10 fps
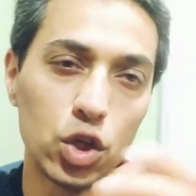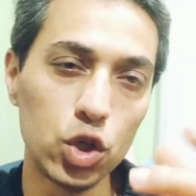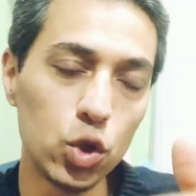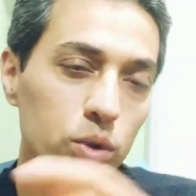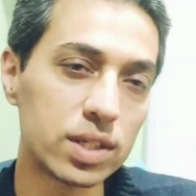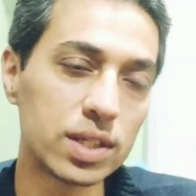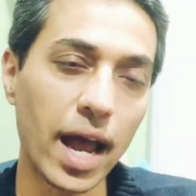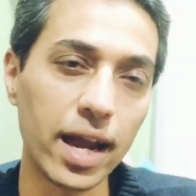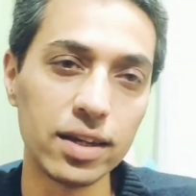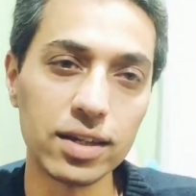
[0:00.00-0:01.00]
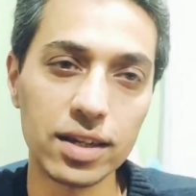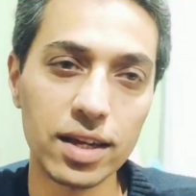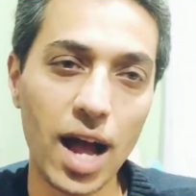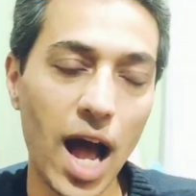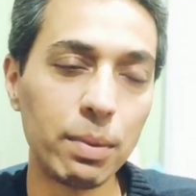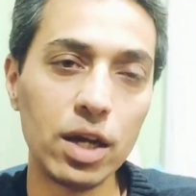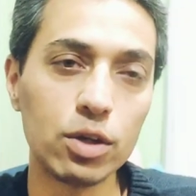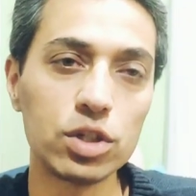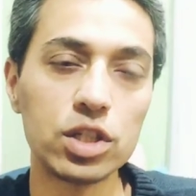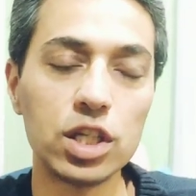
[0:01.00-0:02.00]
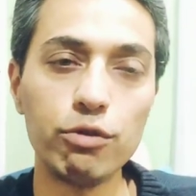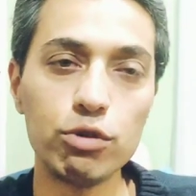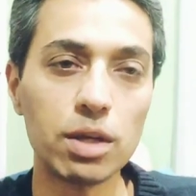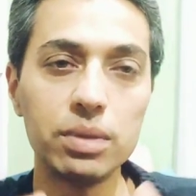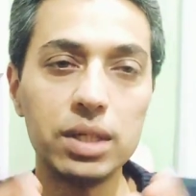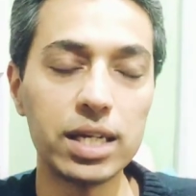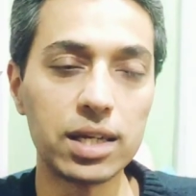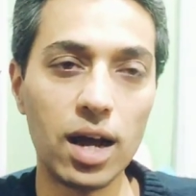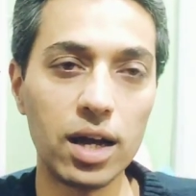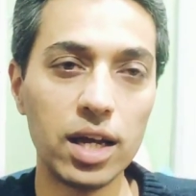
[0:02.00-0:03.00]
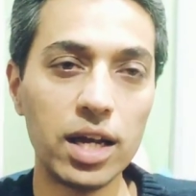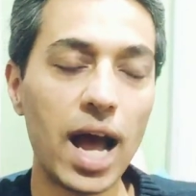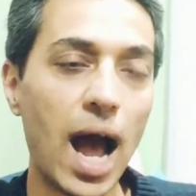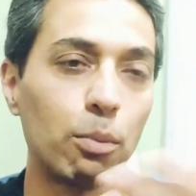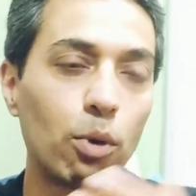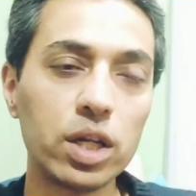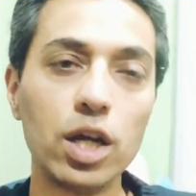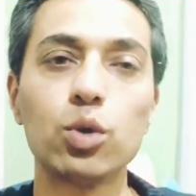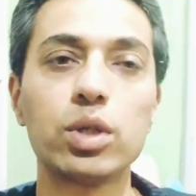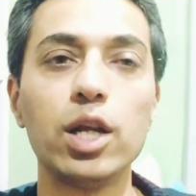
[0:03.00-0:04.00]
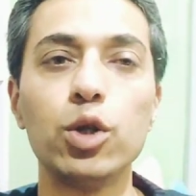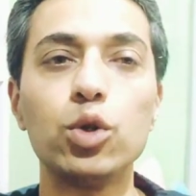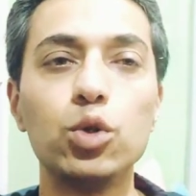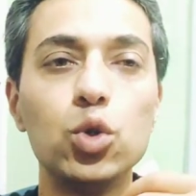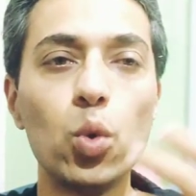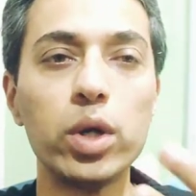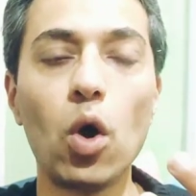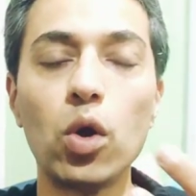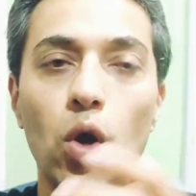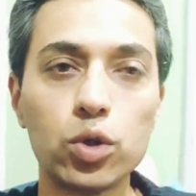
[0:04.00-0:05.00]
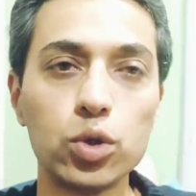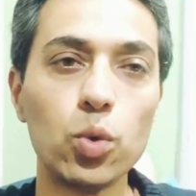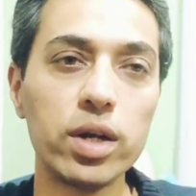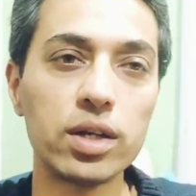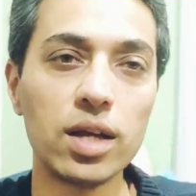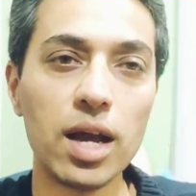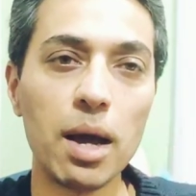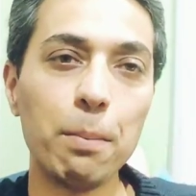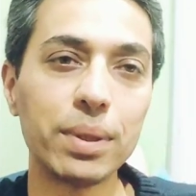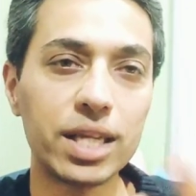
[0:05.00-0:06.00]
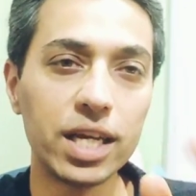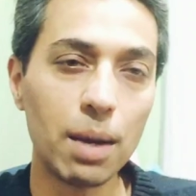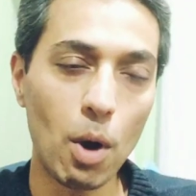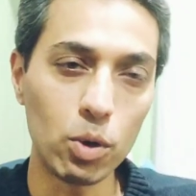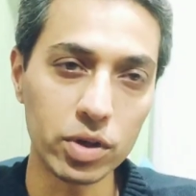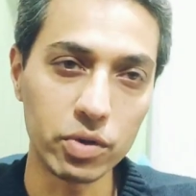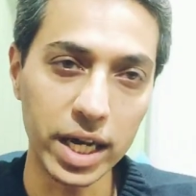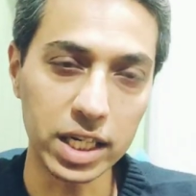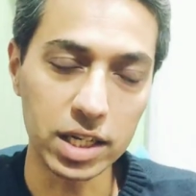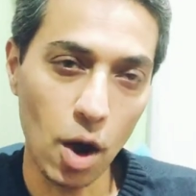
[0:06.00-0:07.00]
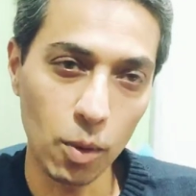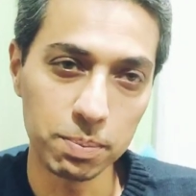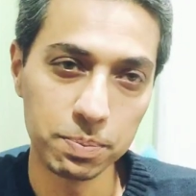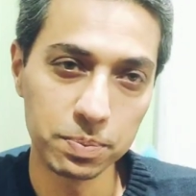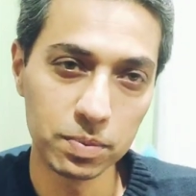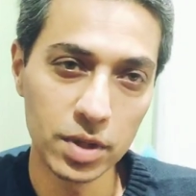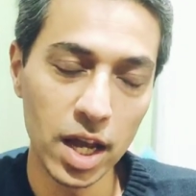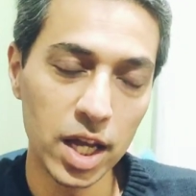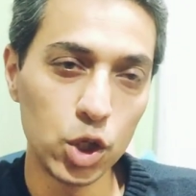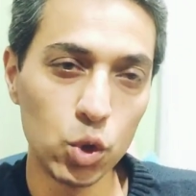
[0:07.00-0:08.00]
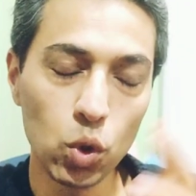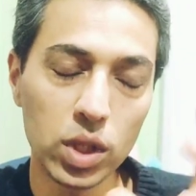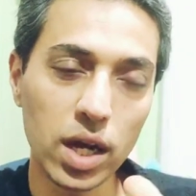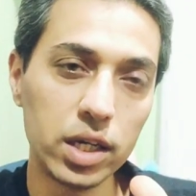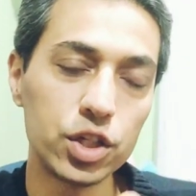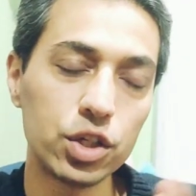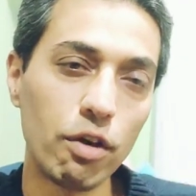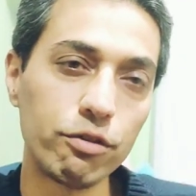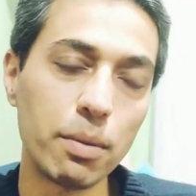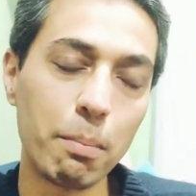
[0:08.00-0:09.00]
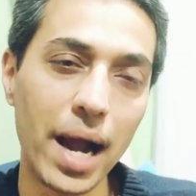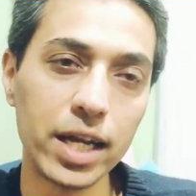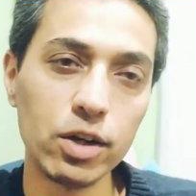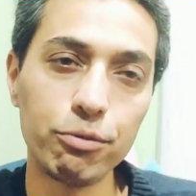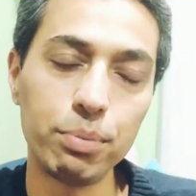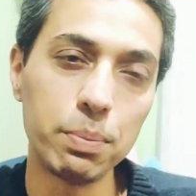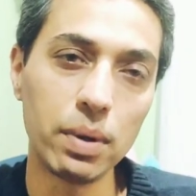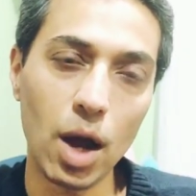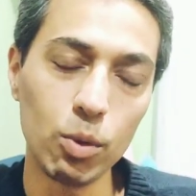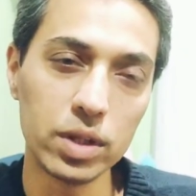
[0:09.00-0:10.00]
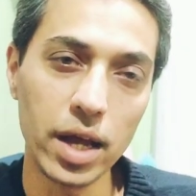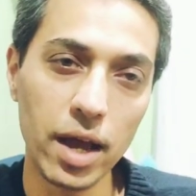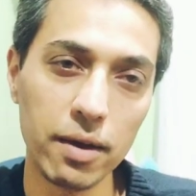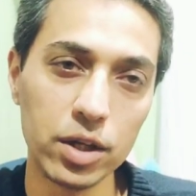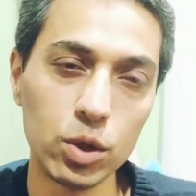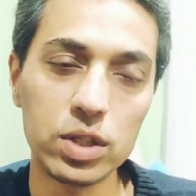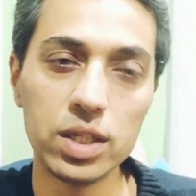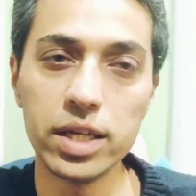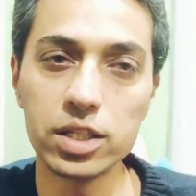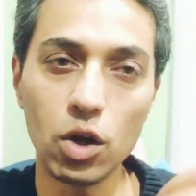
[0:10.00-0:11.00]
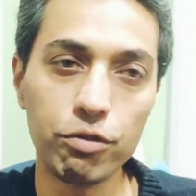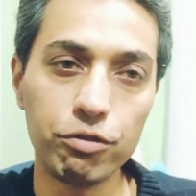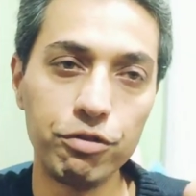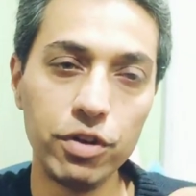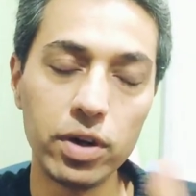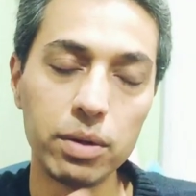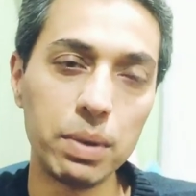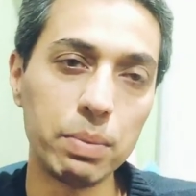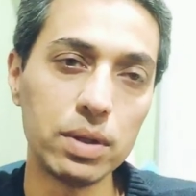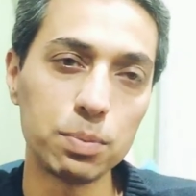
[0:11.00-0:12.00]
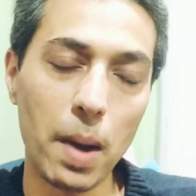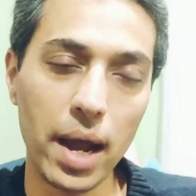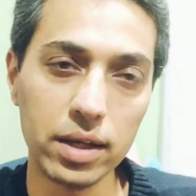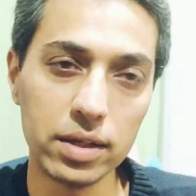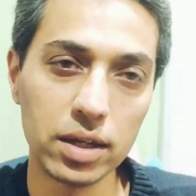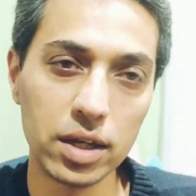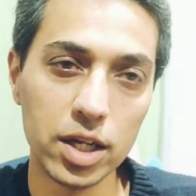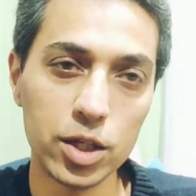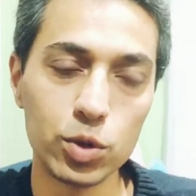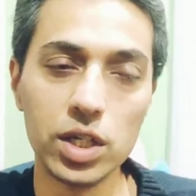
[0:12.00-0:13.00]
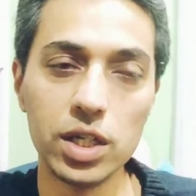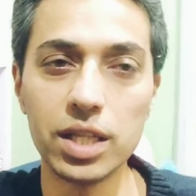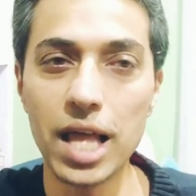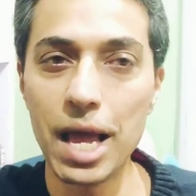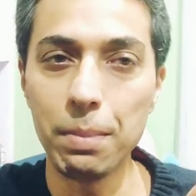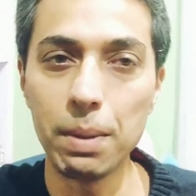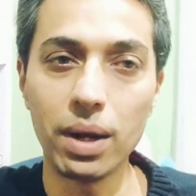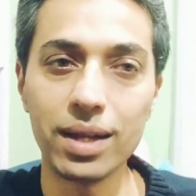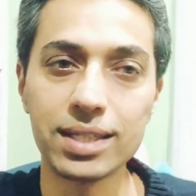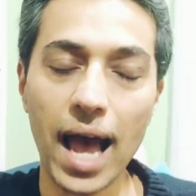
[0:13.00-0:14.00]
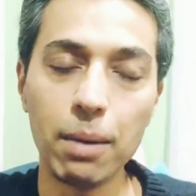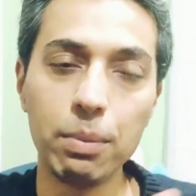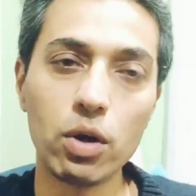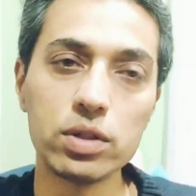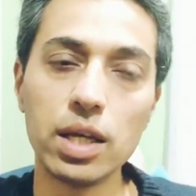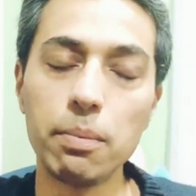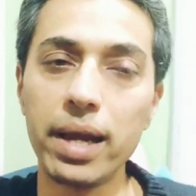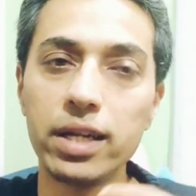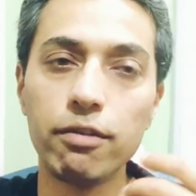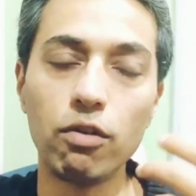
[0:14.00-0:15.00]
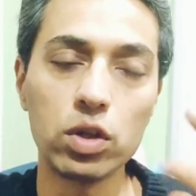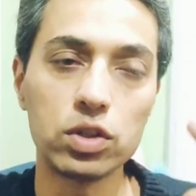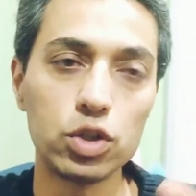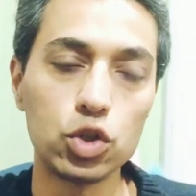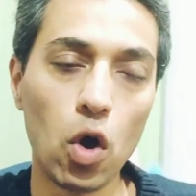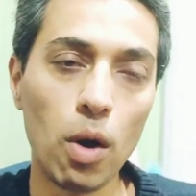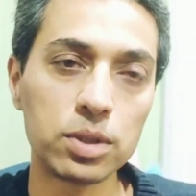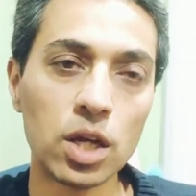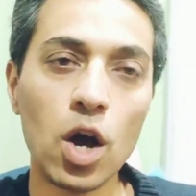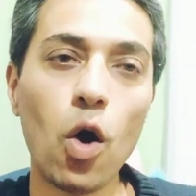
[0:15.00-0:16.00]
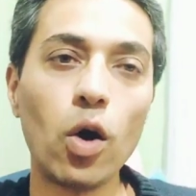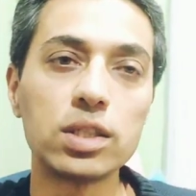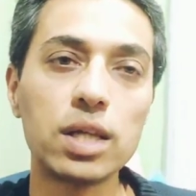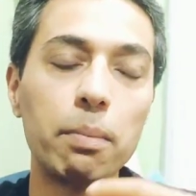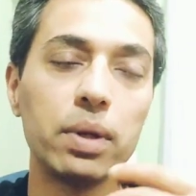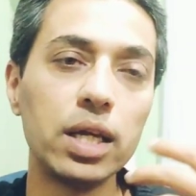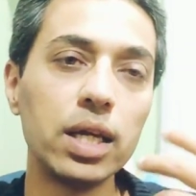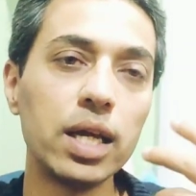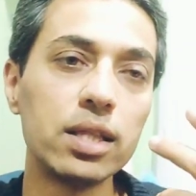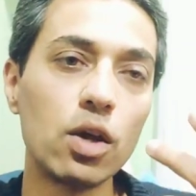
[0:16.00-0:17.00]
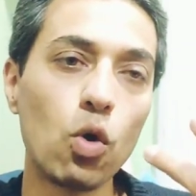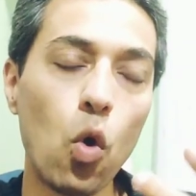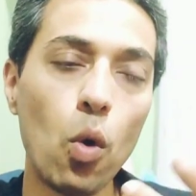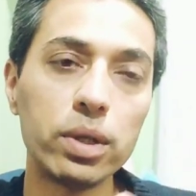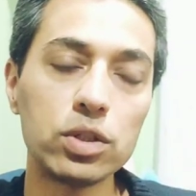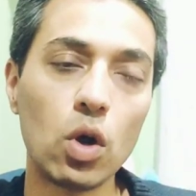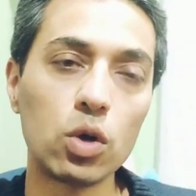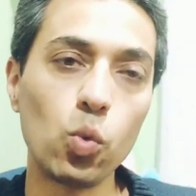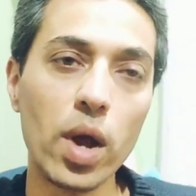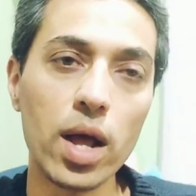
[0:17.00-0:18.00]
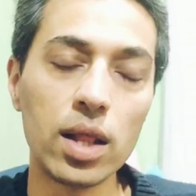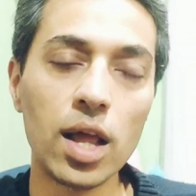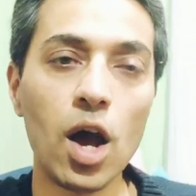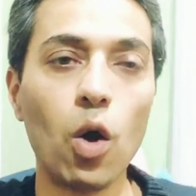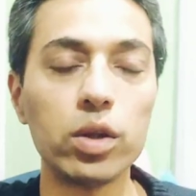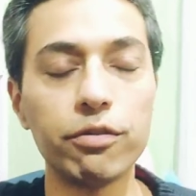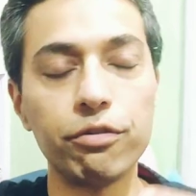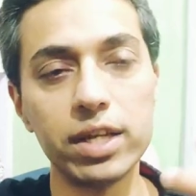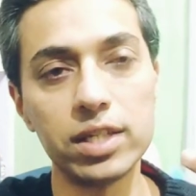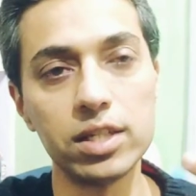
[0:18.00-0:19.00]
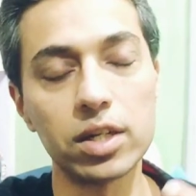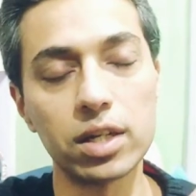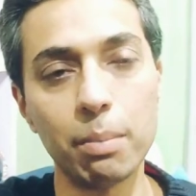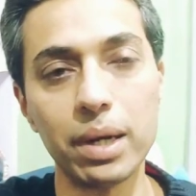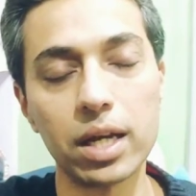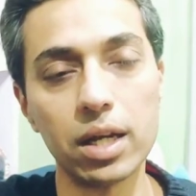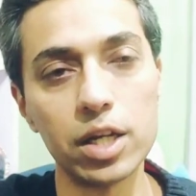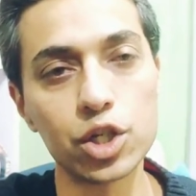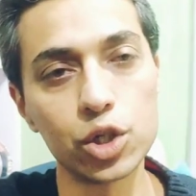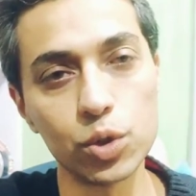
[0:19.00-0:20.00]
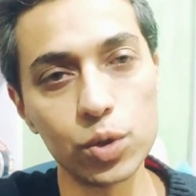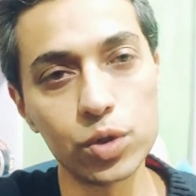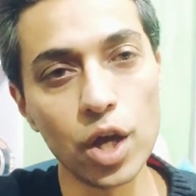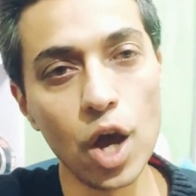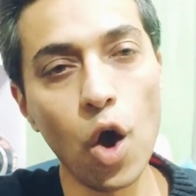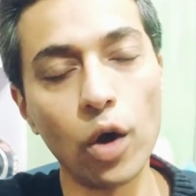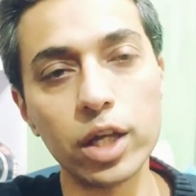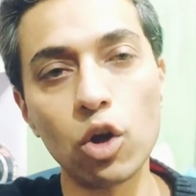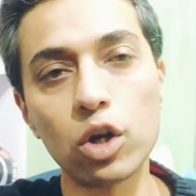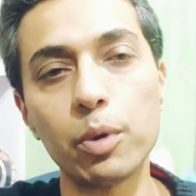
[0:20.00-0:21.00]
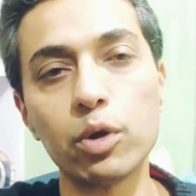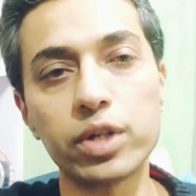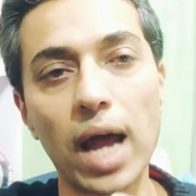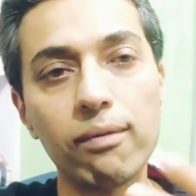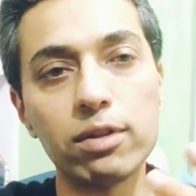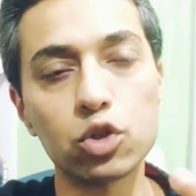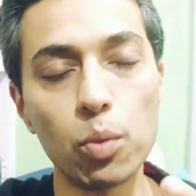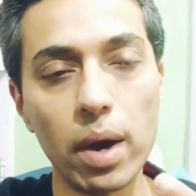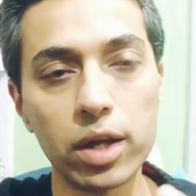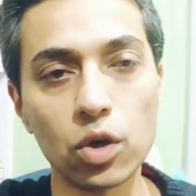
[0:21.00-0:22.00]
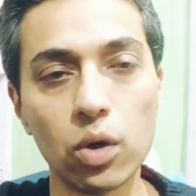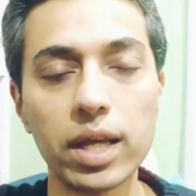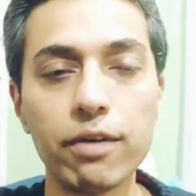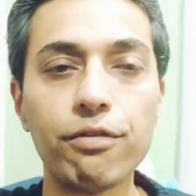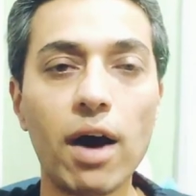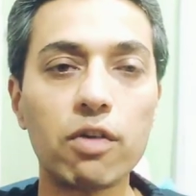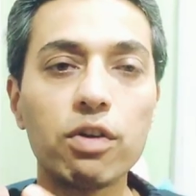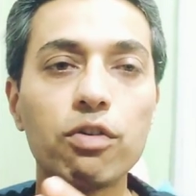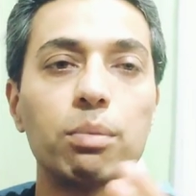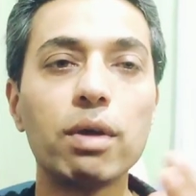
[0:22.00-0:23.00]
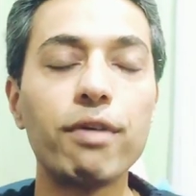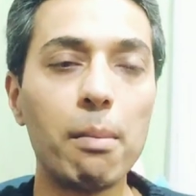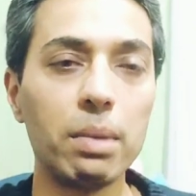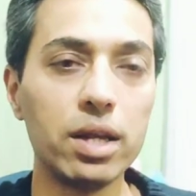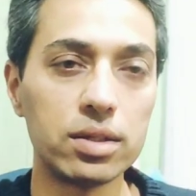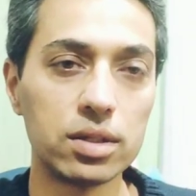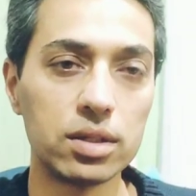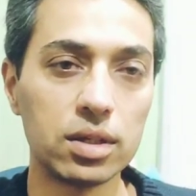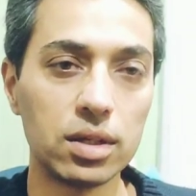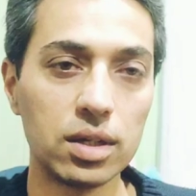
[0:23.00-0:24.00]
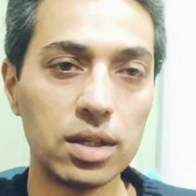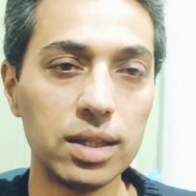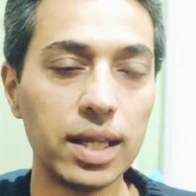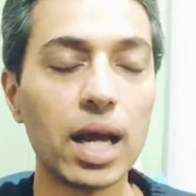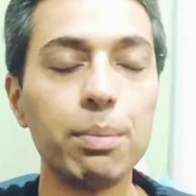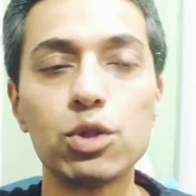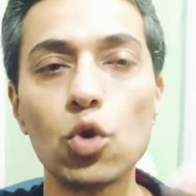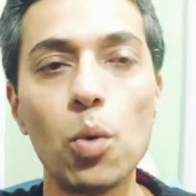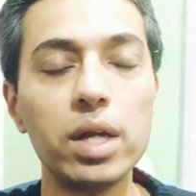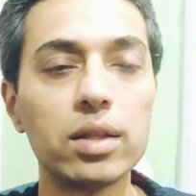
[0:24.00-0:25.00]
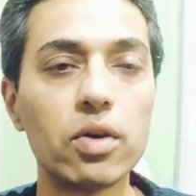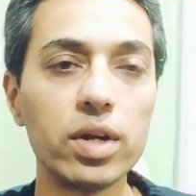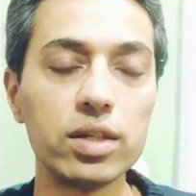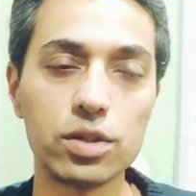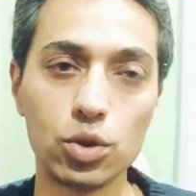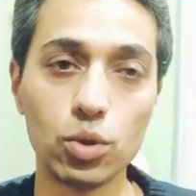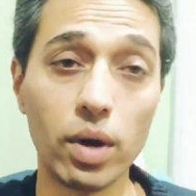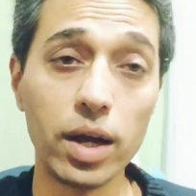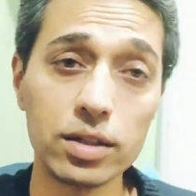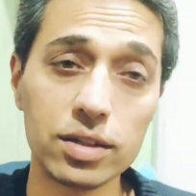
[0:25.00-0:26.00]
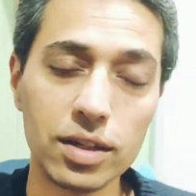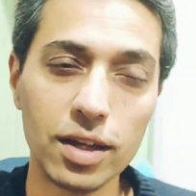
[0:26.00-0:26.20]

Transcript: You decide. I'm here to just give you some data. I'm not here to tell you to do it or not to do it. But think about it right now. You know the condition of the mind of people out there. You see there's a lot of fear in people's mind. You see people are sad because they might have lost their jobs or somebody in their home is not well or they're facing certain medical issues or they're not able to travel so much or they're far away from their families. There can be so many other reasons too, right?